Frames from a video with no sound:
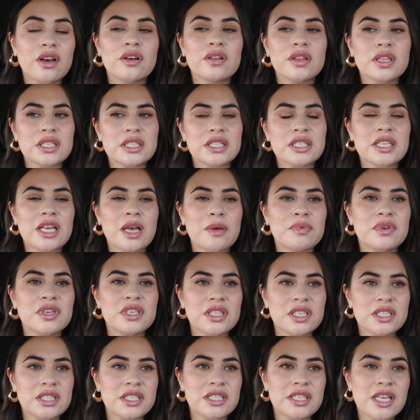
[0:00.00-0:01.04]
oh this is
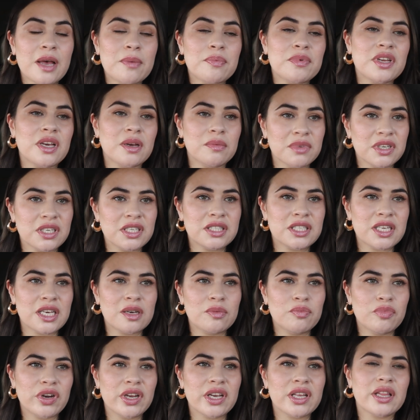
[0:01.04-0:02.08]
happening this is happening i'm gonna take
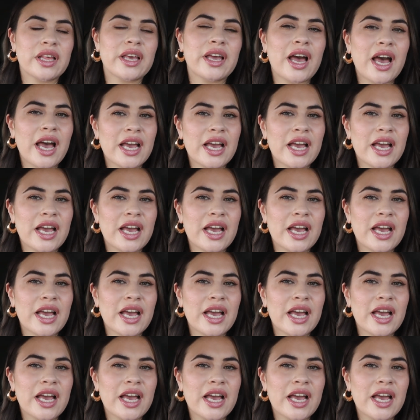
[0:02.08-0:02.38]
a break like